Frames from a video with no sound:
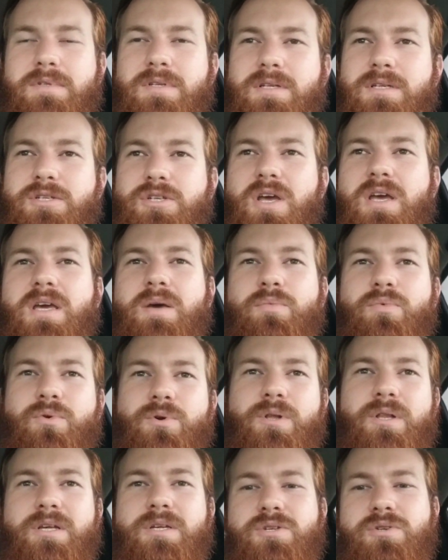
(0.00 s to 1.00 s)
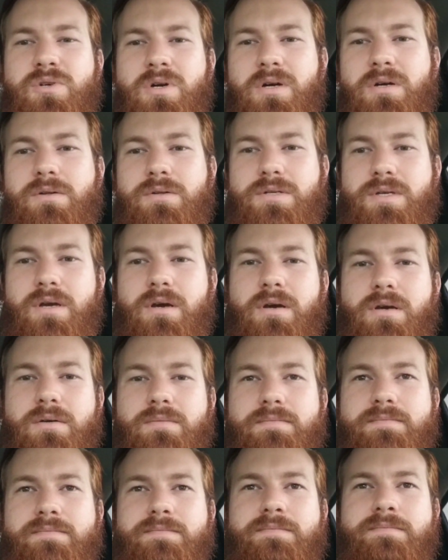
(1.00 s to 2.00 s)
Jacob really struggles here.
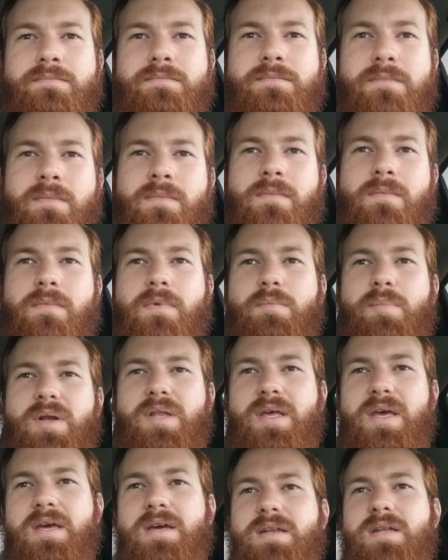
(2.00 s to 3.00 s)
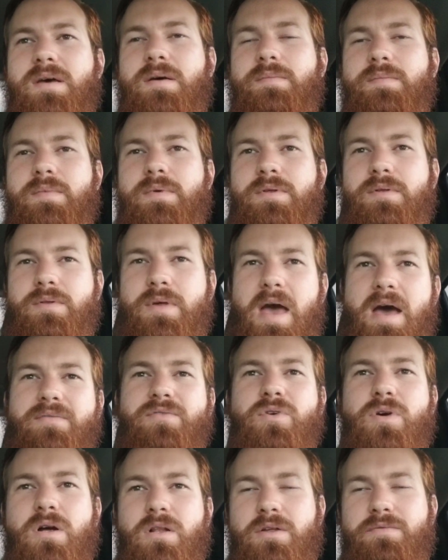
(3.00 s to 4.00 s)
But they end up,
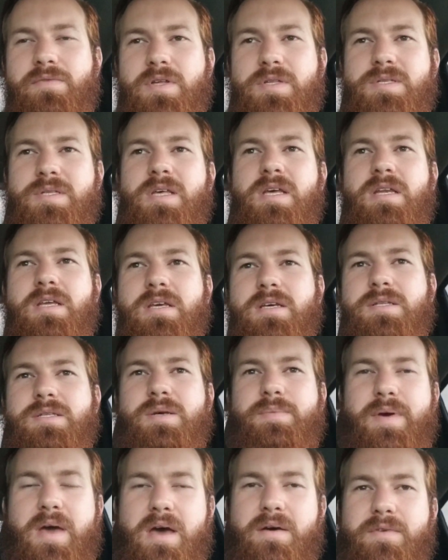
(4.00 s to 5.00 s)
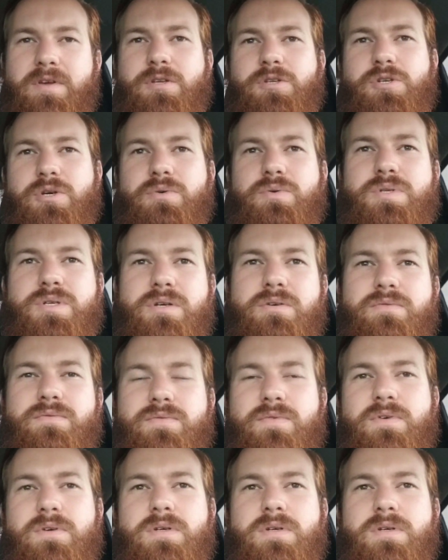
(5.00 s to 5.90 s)
after all of this, then he ends up having Joseph.